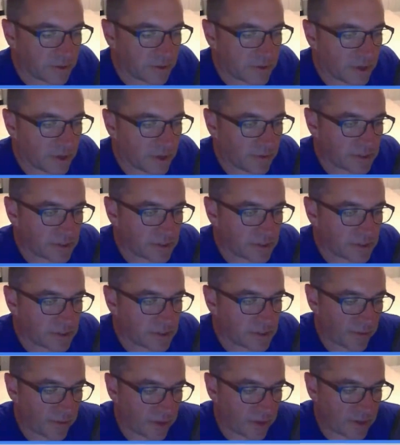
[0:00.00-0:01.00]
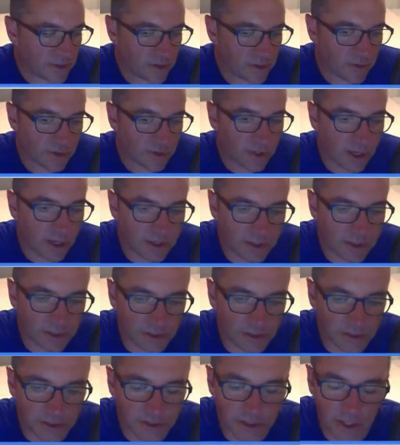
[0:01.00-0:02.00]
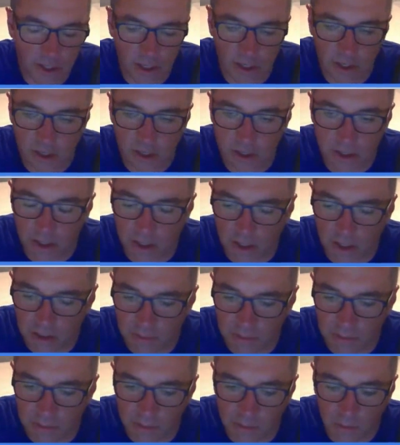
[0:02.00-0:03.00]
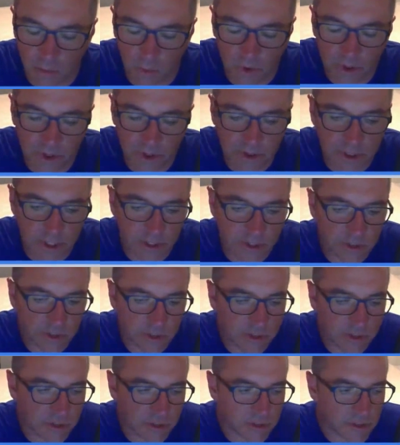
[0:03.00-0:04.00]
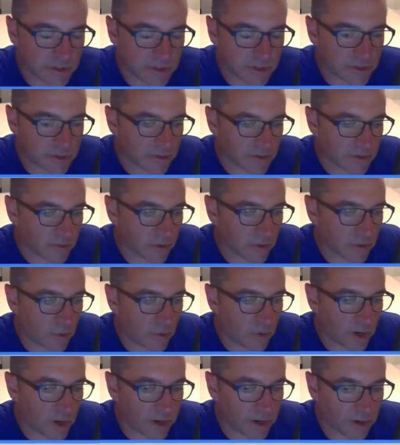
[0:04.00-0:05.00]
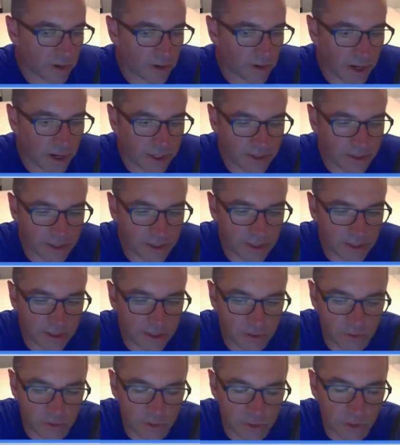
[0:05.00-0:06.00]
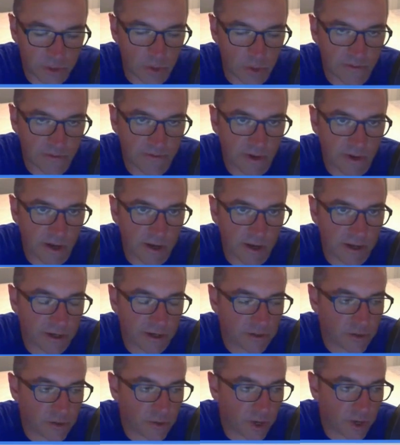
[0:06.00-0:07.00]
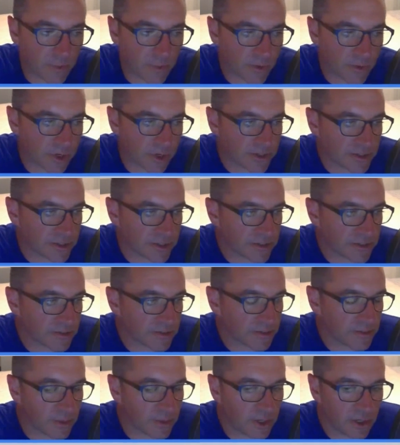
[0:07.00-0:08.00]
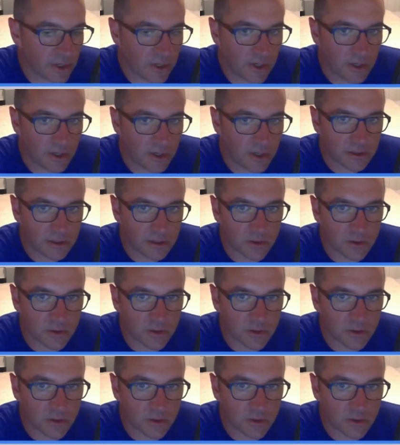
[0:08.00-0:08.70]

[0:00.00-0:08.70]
something that I run into a lot is organizations require IT to certify a new operating system. So,